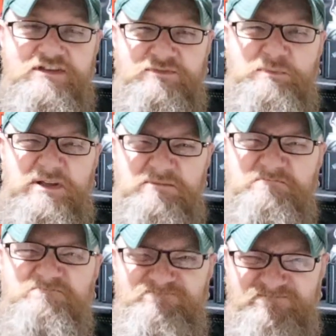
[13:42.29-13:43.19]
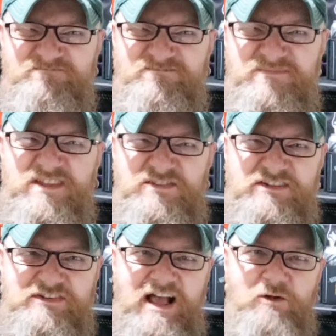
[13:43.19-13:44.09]

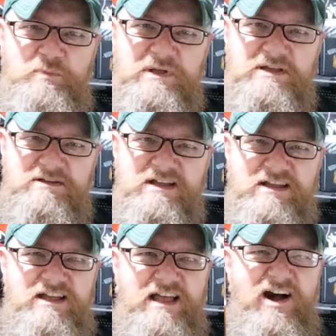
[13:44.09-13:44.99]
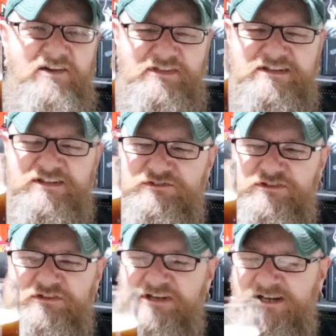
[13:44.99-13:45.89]
this out beer, I think this
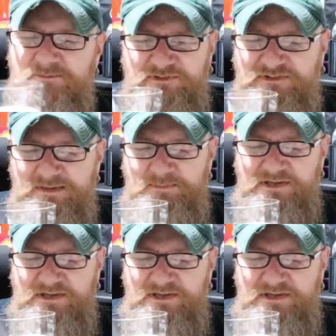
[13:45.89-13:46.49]
just eclipses it,